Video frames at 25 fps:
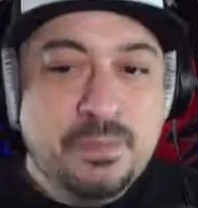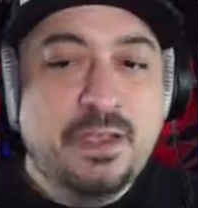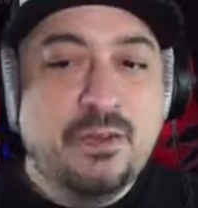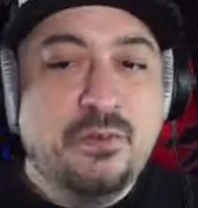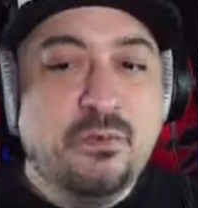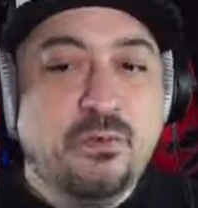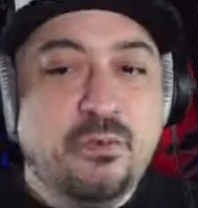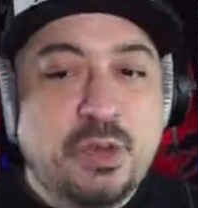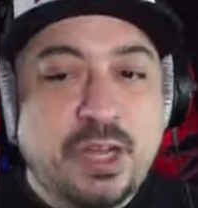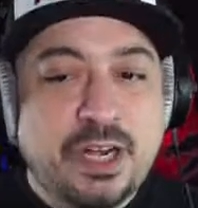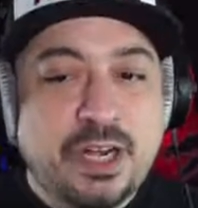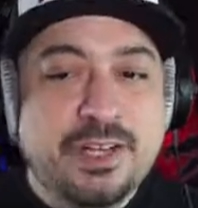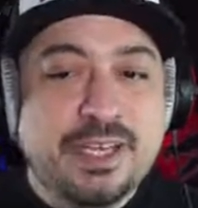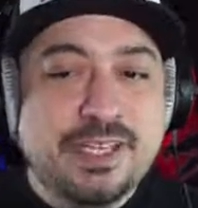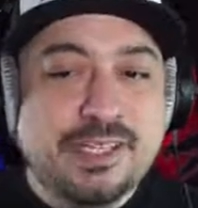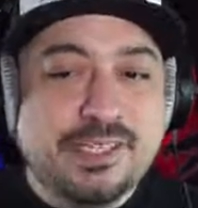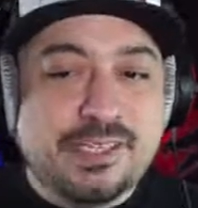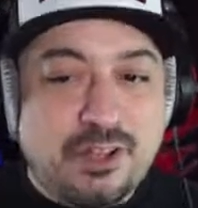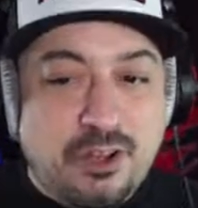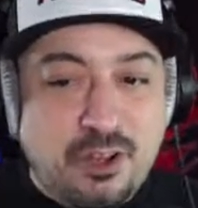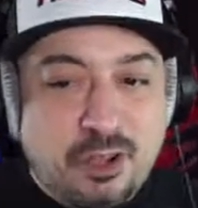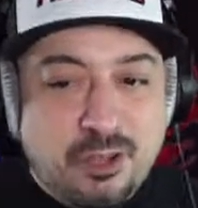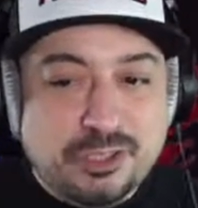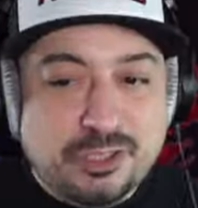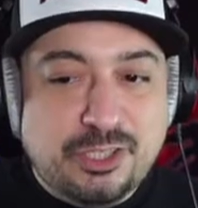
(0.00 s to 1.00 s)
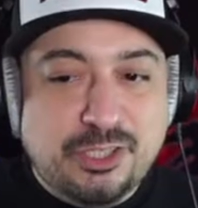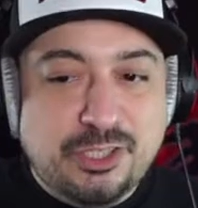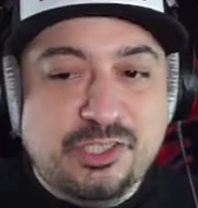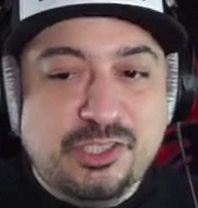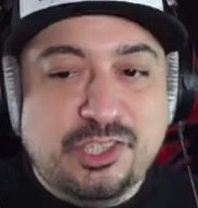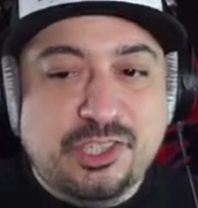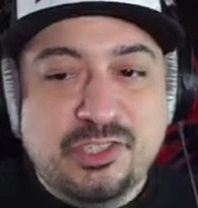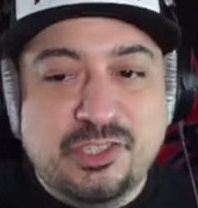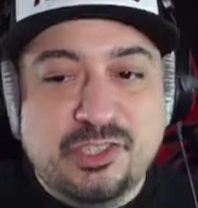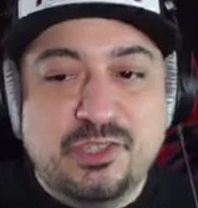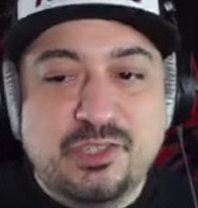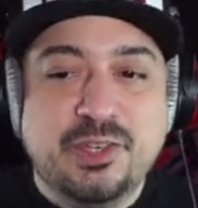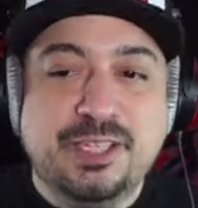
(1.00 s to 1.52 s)
Various altars
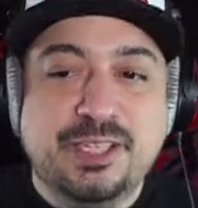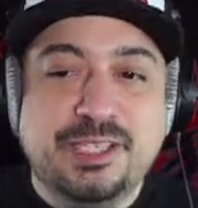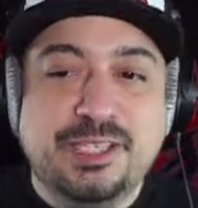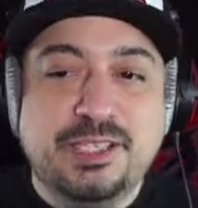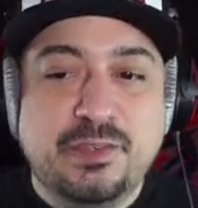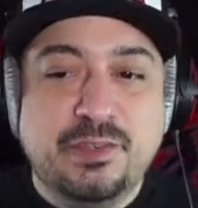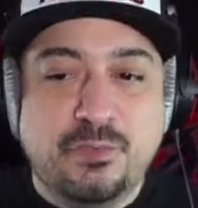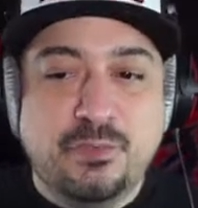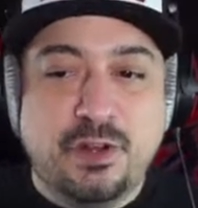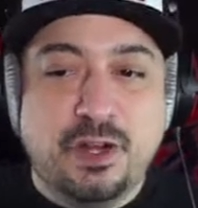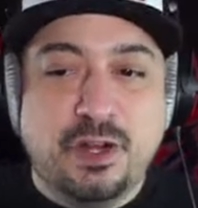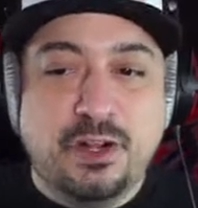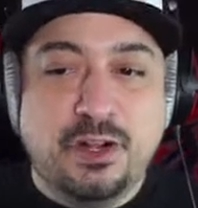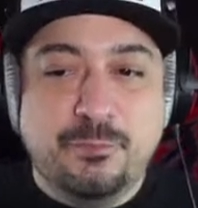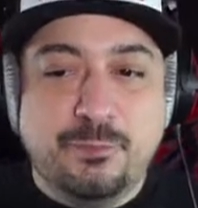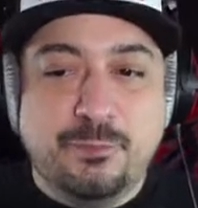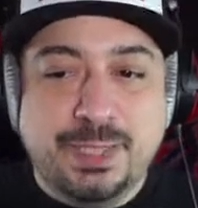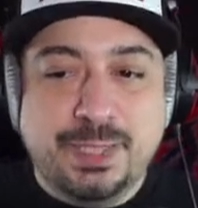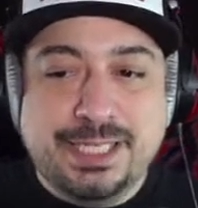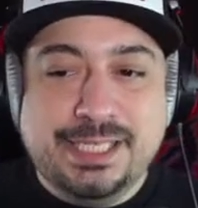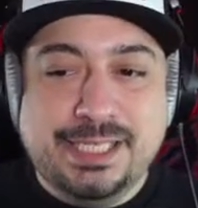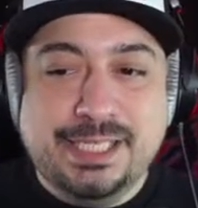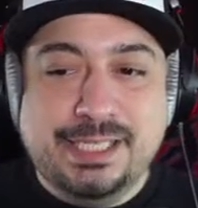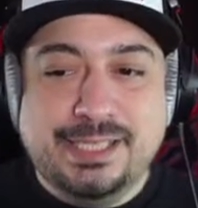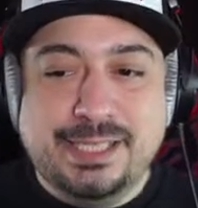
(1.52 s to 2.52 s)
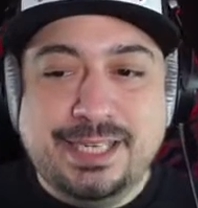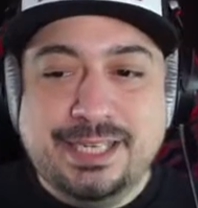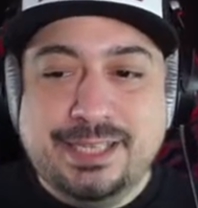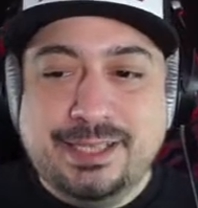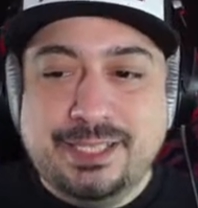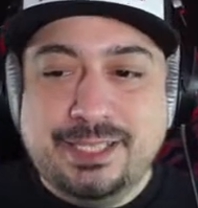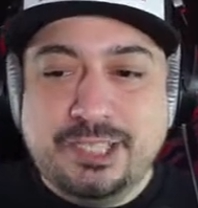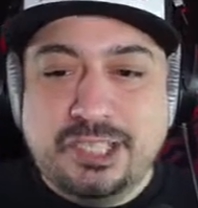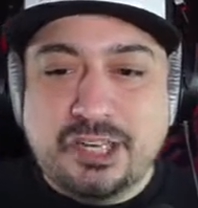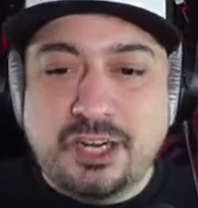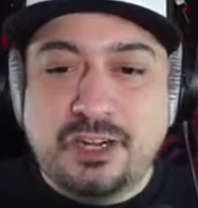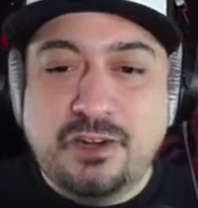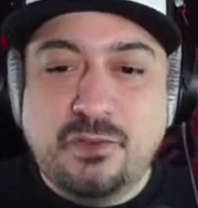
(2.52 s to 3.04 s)
constructed in far-off places like the
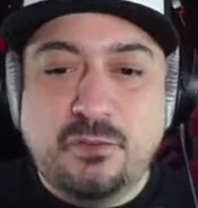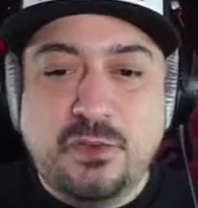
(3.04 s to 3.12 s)
Dark